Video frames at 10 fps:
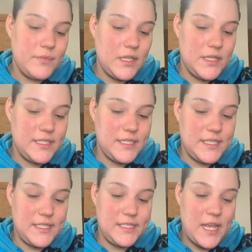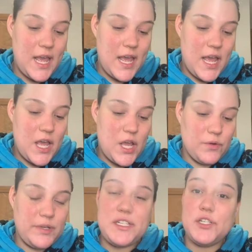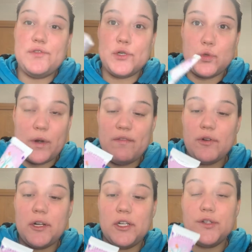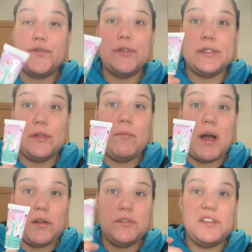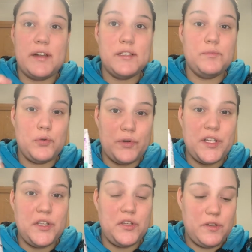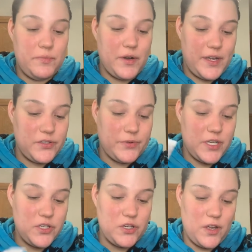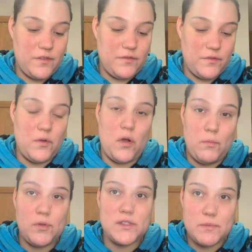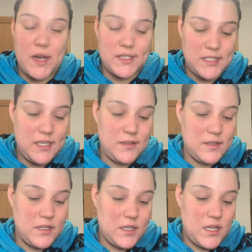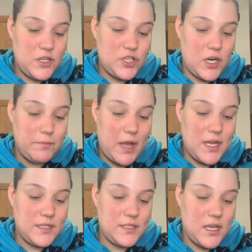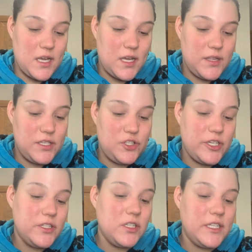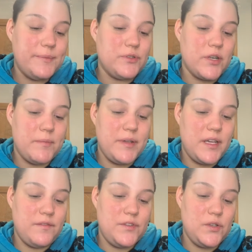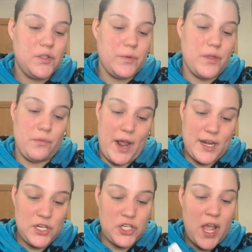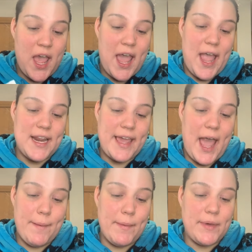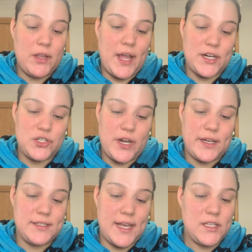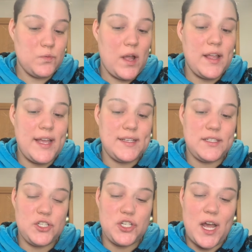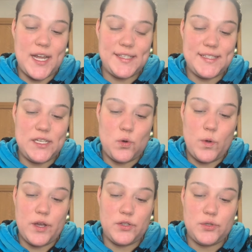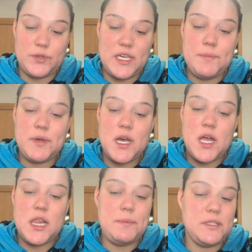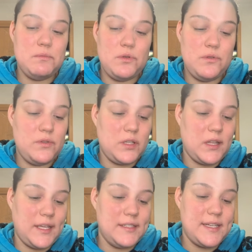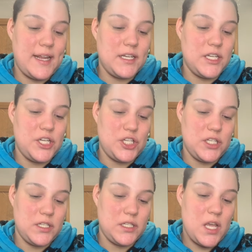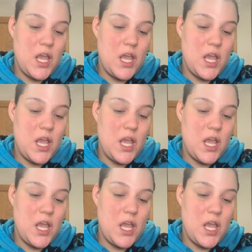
This is retails for $24 for this little bottle. So that is pretty good price range of almost the Boxycharm box. This gentle lip scrub infused with radish and chamomile extracts, as well as chai seed oil to keep lips smooth, cleansed, and conditioned.